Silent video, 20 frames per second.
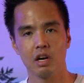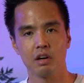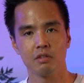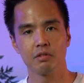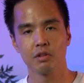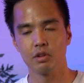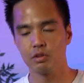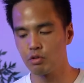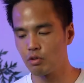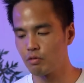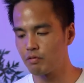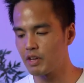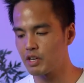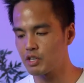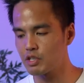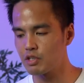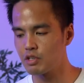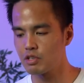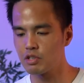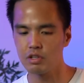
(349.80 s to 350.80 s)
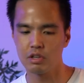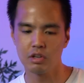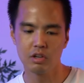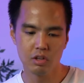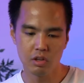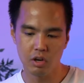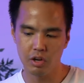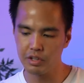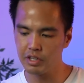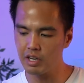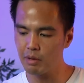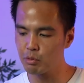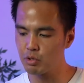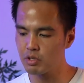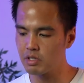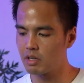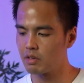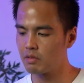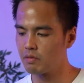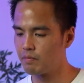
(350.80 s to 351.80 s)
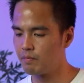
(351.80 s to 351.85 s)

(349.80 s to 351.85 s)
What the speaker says: for the two flashes on the double set.